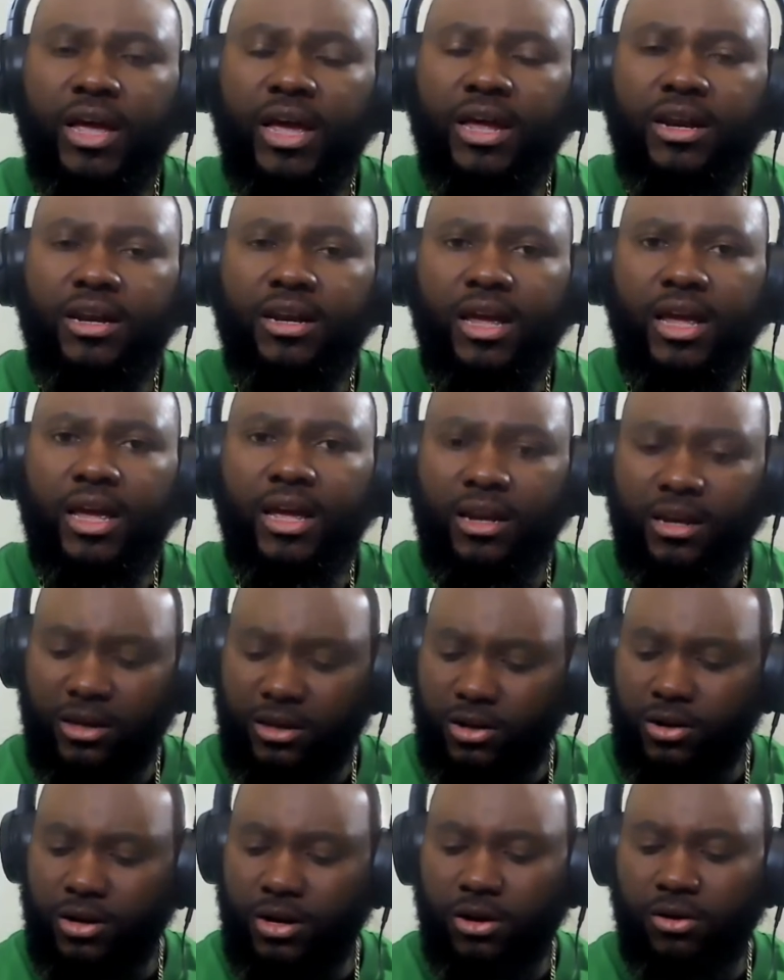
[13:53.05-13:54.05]
And
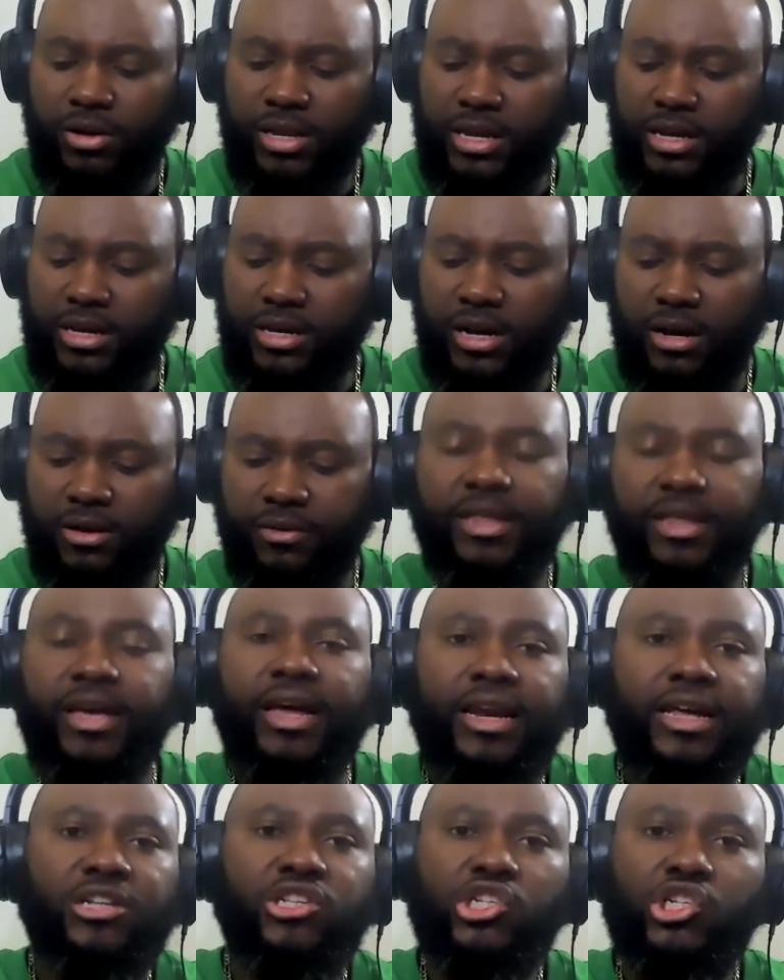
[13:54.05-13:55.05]
and you know he co-
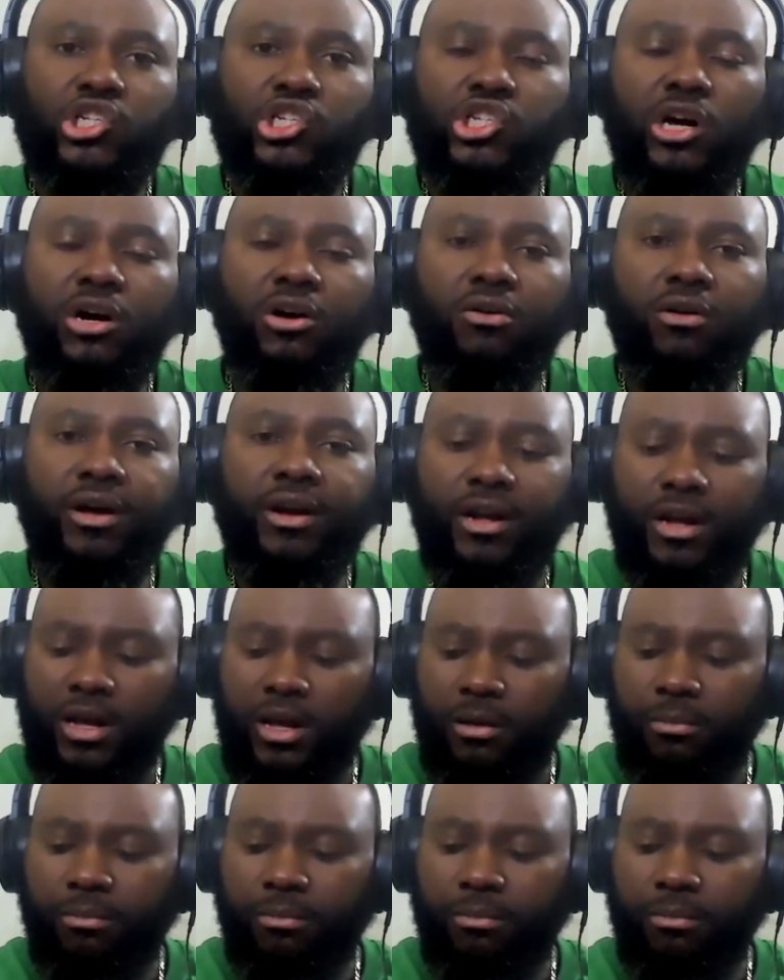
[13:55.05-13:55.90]
they didn't show it,